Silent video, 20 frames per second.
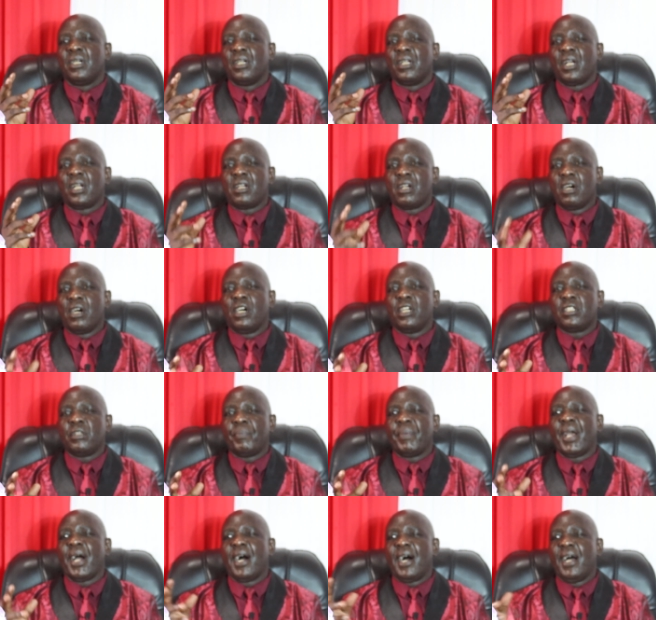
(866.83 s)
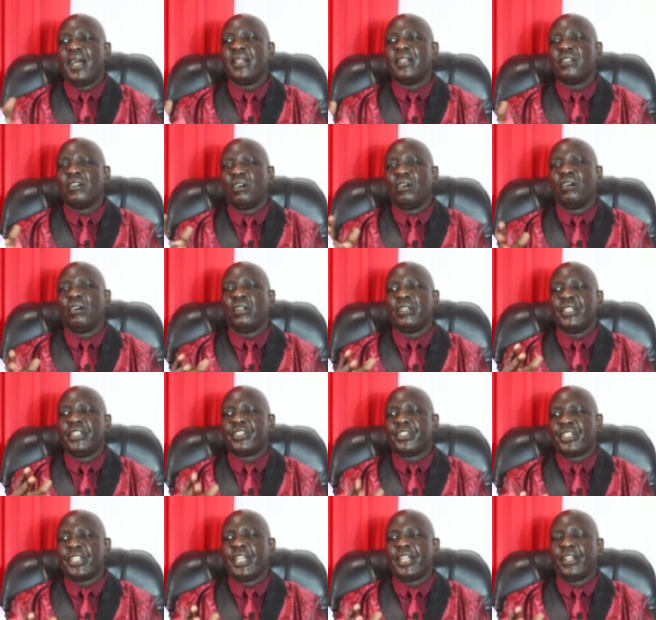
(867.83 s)
The God behind all
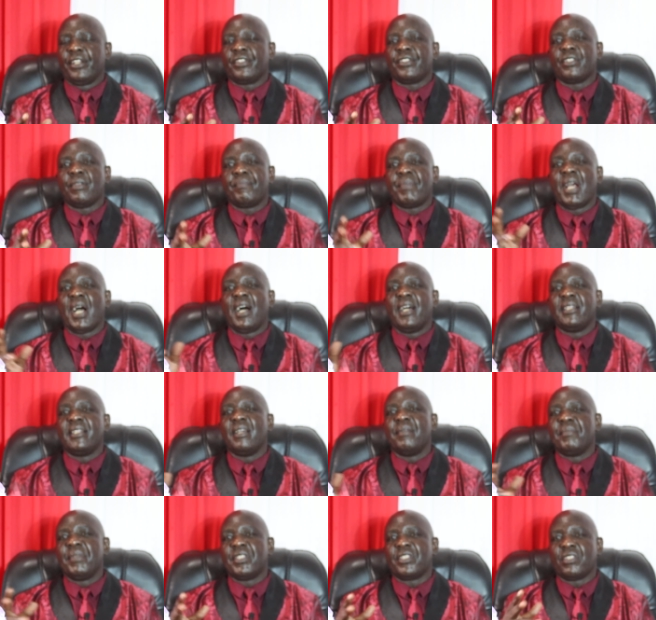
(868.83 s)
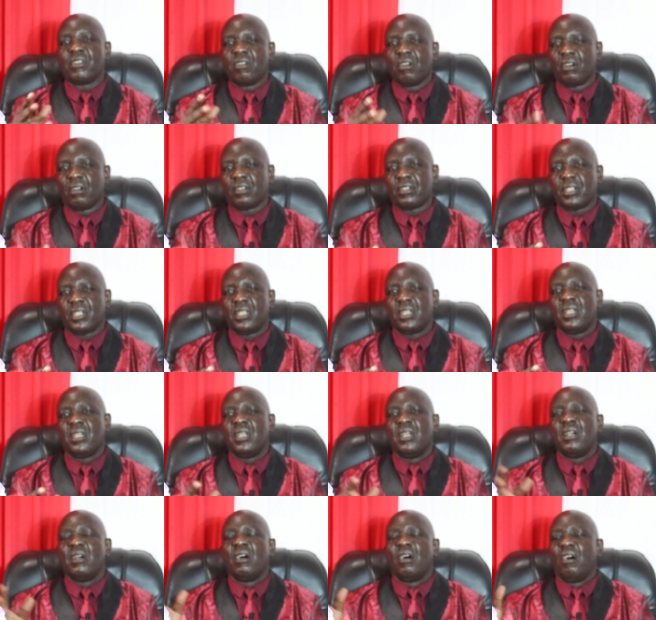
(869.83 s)
these things, behind them is God.
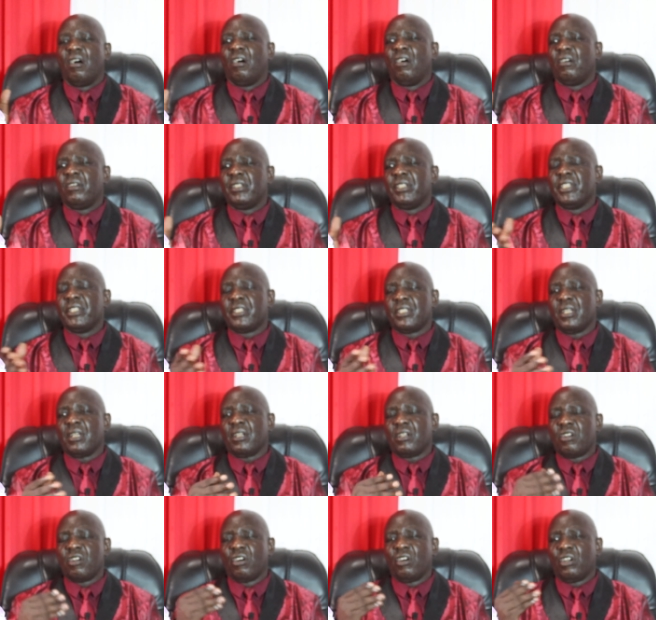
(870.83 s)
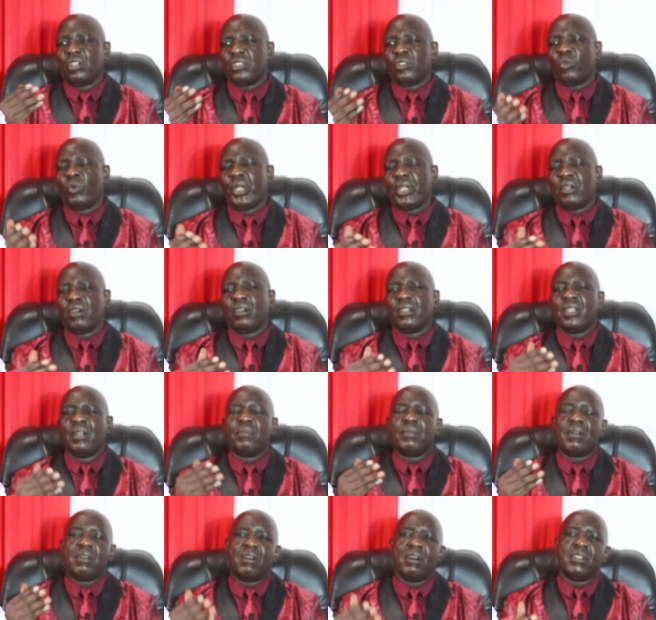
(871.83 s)
All this God, we call
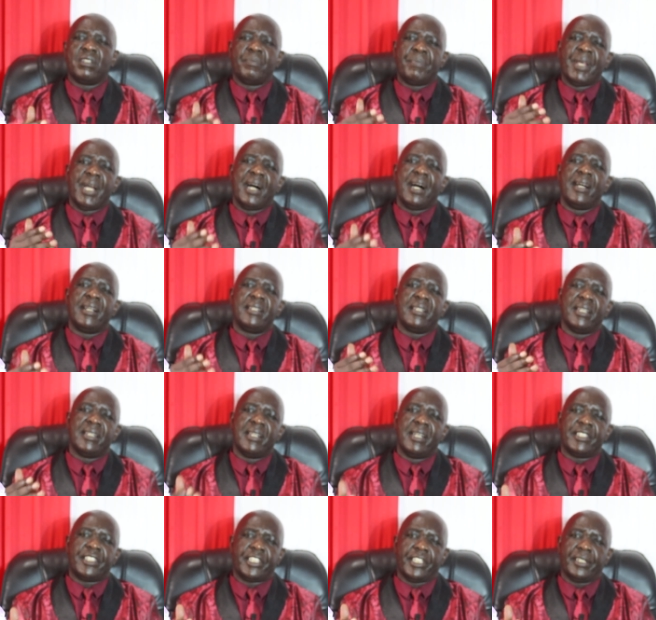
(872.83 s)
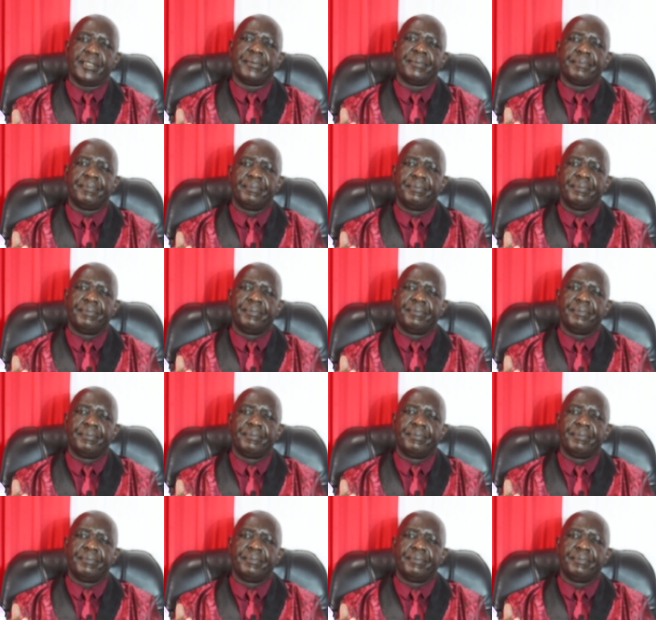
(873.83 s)
them God behind the nature.